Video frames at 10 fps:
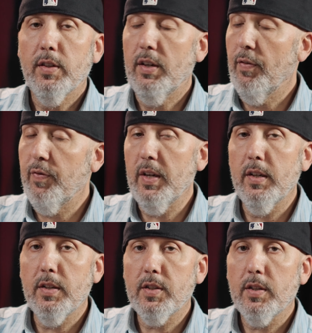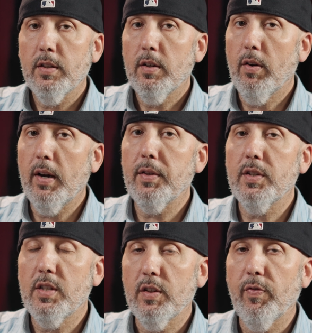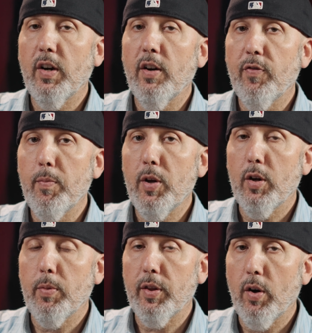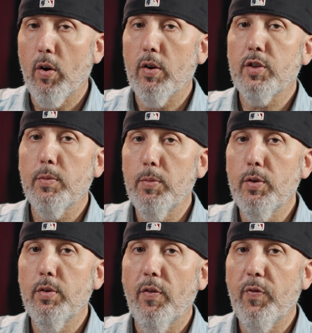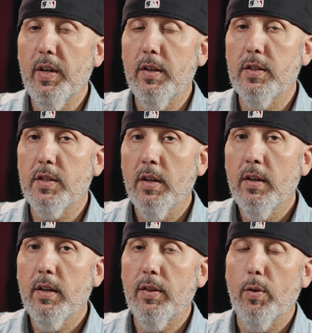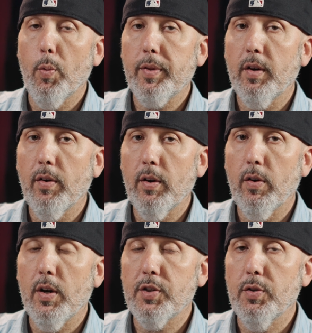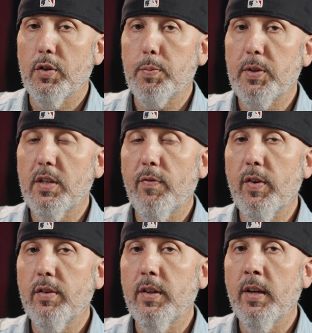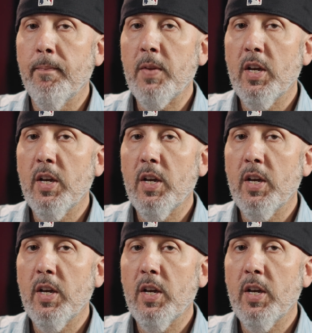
the defendants, a lot of this is very familiar, but there are some new defendants in the North Carolina lawsuit, specifically